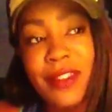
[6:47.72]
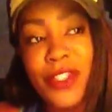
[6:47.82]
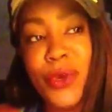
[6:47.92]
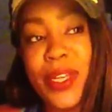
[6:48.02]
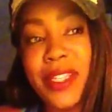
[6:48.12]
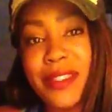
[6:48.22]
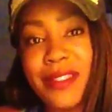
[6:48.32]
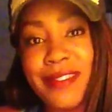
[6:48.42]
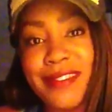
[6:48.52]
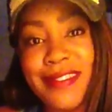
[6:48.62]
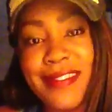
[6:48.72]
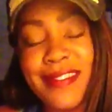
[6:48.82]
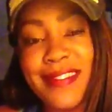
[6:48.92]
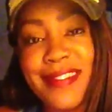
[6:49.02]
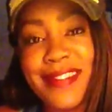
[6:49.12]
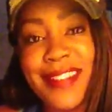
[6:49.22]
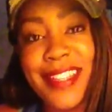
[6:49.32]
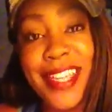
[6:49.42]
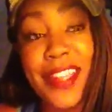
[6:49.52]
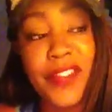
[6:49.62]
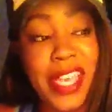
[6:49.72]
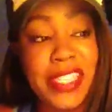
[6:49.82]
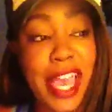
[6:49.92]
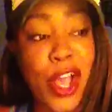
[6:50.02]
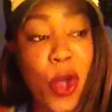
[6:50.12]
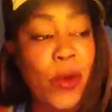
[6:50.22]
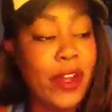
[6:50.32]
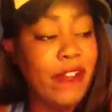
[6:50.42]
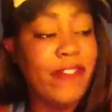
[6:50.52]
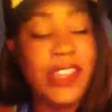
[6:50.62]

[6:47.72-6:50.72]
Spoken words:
Choice. Unless that coworker